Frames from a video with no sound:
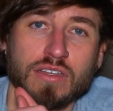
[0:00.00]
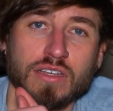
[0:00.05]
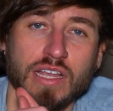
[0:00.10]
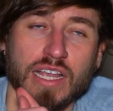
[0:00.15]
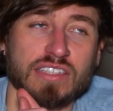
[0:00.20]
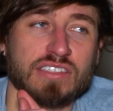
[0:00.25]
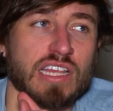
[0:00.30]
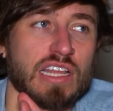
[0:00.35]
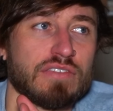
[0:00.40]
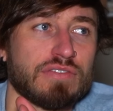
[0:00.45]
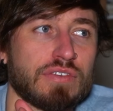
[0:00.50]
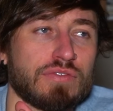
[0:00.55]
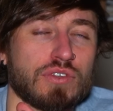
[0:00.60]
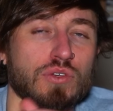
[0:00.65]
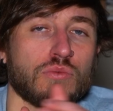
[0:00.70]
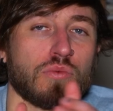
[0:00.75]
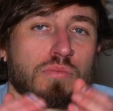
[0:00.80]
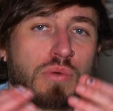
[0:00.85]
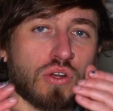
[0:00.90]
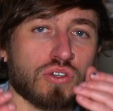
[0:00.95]
Instead of if
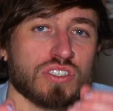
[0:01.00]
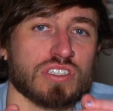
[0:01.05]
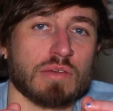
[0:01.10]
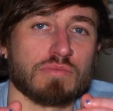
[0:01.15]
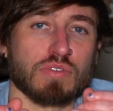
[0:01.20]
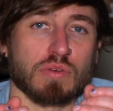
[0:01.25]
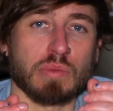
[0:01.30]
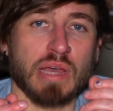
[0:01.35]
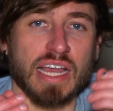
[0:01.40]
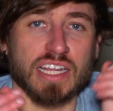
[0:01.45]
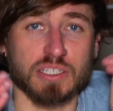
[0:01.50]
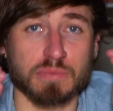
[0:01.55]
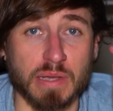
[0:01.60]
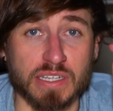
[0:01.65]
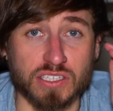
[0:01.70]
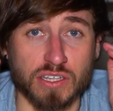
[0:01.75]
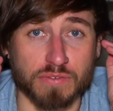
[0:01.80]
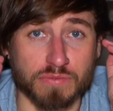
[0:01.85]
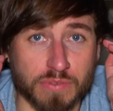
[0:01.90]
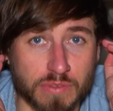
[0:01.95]
you approach them from a
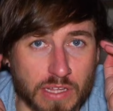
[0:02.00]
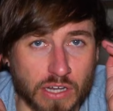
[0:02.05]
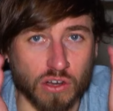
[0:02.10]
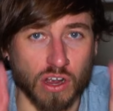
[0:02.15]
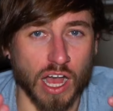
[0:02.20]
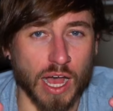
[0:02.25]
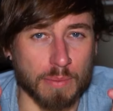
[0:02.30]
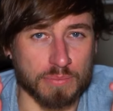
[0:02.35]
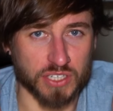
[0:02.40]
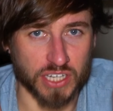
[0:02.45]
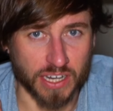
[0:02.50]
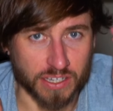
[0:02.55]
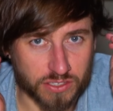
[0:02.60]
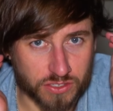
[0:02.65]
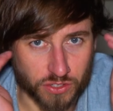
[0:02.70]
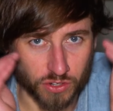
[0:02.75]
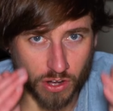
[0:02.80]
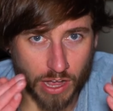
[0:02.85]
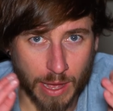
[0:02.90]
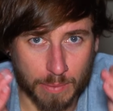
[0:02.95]
headspace of their objects,
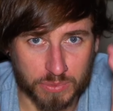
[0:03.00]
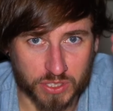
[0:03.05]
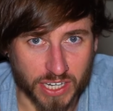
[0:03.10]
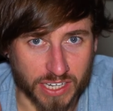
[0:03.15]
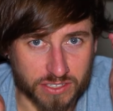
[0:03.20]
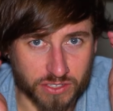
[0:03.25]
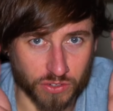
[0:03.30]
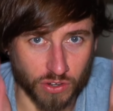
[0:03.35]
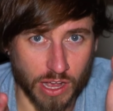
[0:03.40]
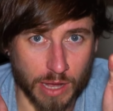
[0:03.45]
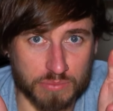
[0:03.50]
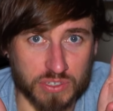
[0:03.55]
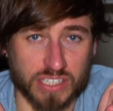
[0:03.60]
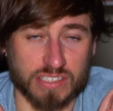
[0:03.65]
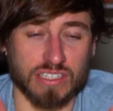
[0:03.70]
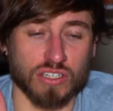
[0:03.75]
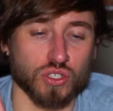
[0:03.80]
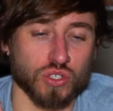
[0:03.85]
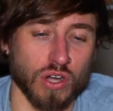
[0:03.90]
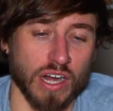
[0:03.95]
their objects, their
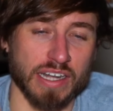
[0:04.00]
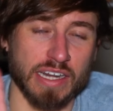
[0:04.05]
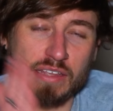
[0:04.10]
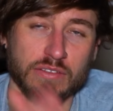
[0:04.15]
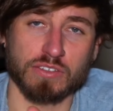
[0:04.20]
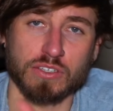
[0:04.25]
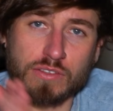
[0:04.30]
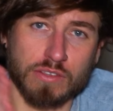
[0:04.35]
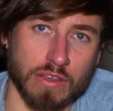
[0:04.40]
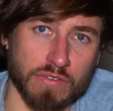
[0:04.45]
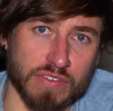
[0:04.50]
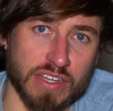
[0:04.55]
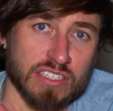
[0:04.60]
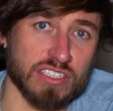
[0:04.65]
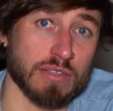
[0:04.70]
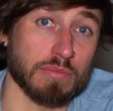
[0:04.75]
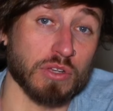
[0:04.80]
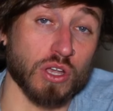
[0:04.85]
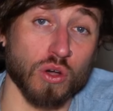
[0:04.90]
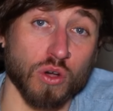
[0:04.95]
objects, and trying to convince
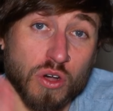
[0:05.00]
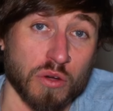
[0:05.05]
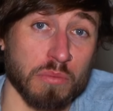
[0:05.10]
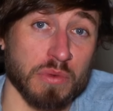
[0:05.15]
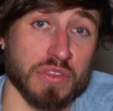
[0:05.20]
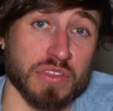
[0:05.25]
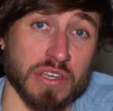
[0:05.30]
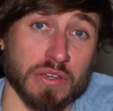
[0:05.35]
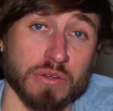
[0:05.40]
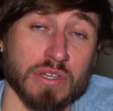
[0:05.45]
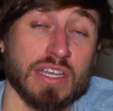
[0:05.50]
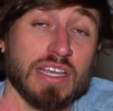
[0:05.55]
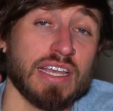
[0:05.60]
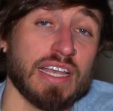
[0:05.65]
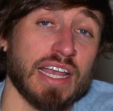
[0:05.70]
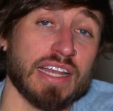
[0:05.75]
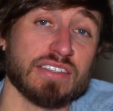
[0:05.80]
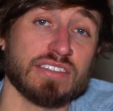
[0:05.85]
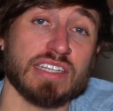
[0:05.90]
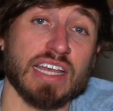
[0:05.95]
them to go home with you.
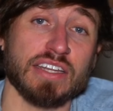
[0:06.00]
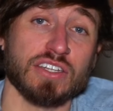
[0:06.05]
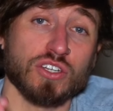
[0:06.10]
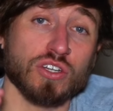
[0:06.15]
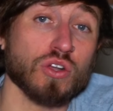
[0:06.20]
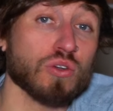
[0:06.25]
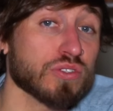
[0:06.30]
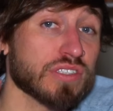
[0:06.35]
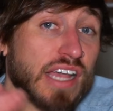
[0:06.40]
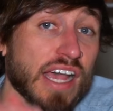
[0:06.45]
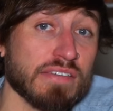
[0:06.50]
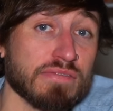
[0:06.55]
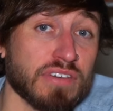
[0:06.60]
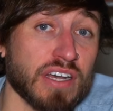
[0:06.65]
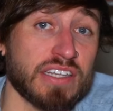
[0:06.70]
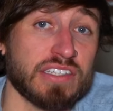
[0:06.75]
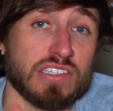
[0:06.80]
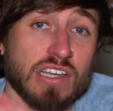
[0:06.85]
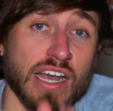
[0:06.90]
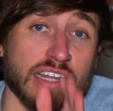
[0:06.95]
Instead, your goal is to have
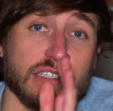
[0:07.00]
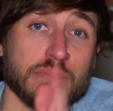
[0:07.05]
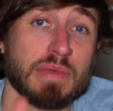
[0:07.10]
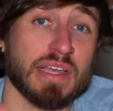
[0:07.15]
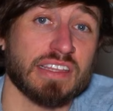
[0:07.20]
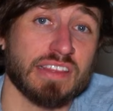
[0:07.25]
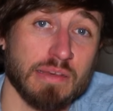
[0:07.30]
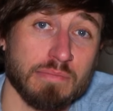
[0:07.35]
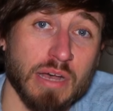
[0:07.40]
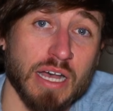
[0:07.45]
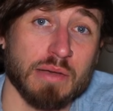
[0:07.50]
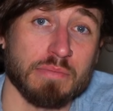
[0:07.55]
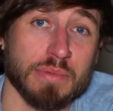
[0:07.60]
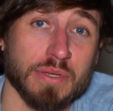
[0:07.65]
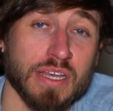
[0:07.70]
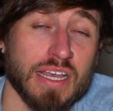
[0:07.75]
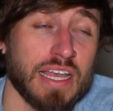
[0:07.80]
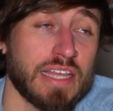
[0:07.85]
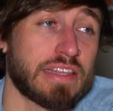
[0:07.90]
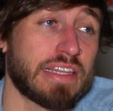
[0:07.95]
fun, not to pick them up.
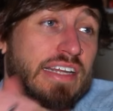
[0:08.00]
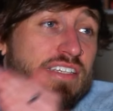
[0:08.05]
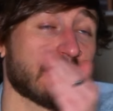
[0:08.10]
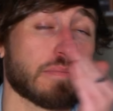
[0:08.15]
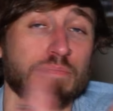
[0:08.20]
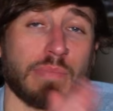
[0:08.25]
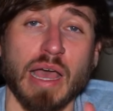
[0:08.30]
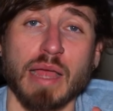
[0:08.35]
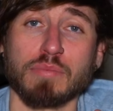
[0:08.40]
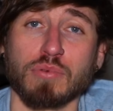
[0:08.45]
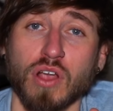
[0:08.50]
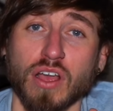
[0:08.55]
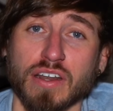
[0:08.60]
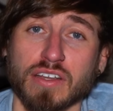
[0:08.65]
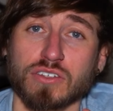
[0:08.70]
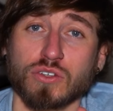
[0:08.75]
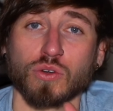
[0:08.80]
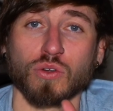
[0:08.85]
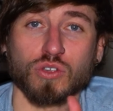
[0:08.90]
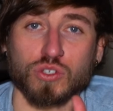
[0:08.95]
And then as a
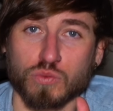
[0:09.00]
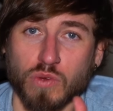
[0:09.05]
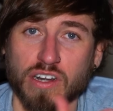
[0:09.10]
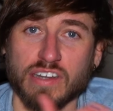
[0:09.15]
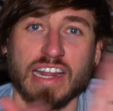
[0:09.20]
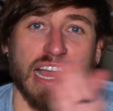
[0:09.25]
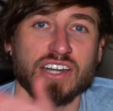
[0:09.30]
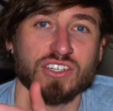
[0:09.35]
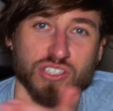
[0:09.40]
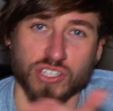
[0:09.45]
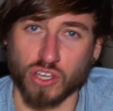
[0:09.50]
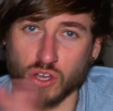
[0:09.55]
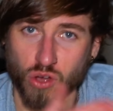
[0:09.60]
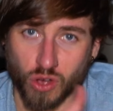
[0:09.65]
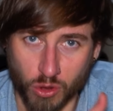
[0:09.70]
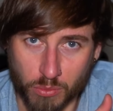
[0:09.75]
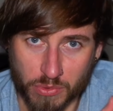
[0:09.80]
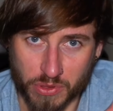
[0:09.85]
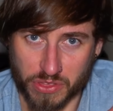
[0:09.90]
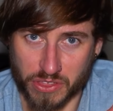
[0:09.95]
byproduct, girls want to naturally go
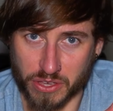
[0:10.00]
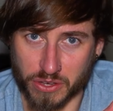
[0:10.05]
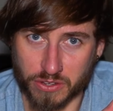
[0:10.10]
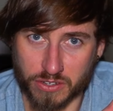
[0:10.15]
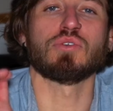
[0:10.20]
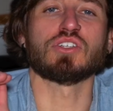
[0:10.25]
home with you.